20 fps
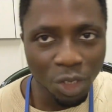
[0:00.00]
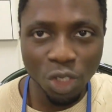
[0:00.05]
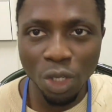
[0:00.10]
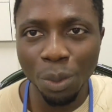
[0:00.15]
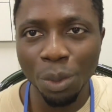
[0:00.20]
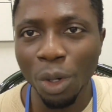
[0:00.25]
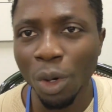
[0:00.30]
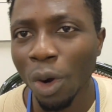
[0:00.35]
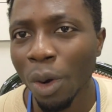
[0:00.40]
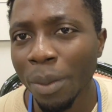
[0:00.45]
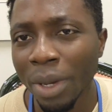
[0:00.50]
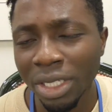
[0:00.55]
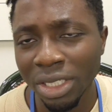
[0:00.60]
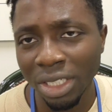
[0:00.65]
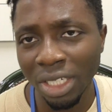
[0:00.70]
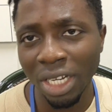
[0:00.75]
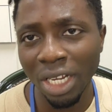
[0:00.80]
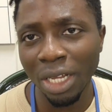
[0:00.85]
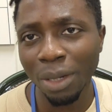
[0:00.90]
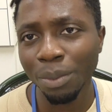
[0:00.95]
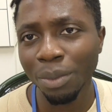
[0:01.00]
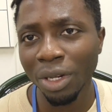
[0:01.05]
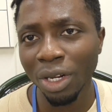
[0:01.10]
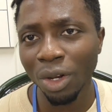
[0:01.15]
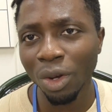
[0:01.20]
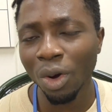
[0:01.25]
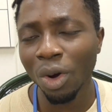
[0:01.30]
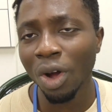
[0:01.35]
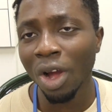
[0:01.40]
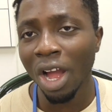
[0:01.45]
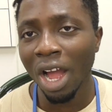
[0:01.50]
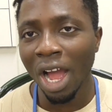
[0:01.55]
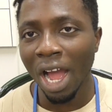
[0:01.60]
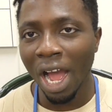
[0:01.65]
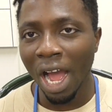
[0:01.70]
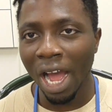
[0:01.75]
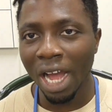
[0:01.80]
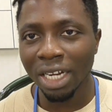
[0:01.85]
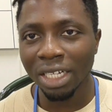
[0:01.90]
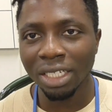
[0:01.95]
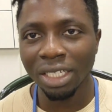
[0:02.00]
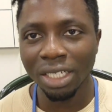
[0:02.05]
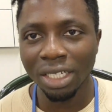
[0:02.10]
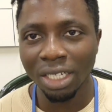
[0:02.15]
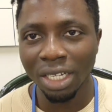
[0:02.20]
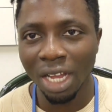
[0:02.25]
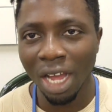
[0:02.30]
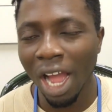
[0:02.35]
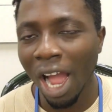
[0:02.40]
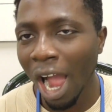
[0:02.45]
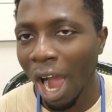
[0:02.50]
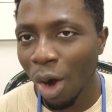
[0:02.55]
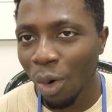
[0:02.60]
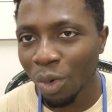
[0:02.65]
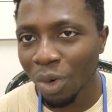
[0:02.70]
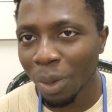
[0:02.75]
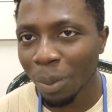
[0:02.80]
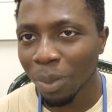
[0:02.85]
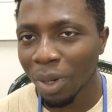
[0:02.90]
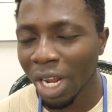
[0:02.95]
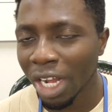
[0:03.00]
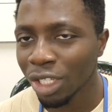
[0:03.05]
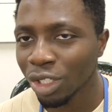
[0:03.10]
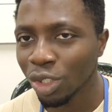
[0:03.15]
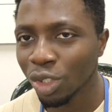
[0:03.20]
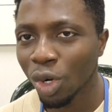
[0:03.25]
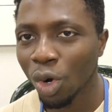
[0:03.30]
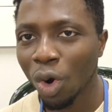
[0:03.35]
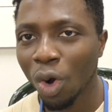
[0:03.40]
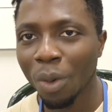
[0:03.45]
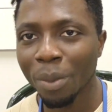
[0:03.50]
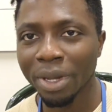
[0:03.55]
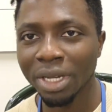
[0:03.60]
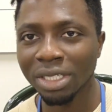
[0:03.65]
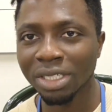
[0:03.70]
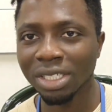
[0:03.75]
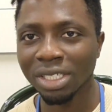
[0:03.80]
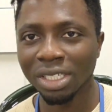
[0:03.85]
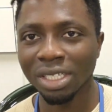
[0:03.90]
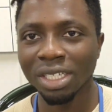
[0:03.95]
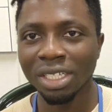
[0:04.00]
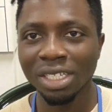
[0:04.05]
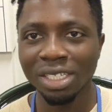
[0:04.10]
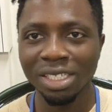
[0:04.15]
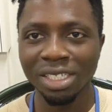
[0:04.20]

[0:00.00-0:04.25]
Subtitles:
Drop your comment in the link below and I will reply to your comments.